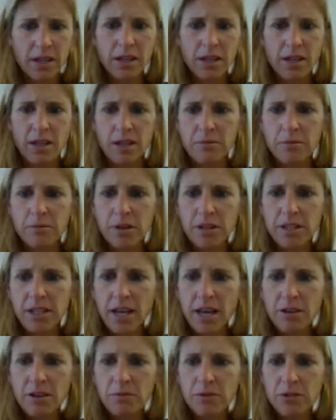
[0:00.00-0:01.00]
Put it
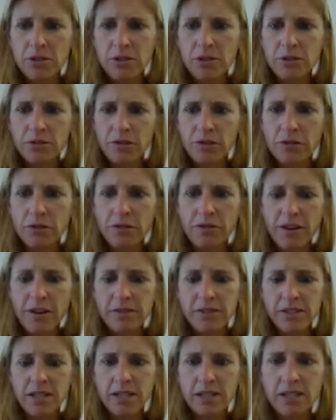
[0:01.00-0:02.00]
together, 1, 2, 3, 4, 5,
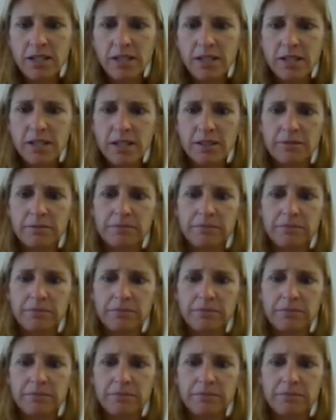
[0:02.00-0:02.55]
6.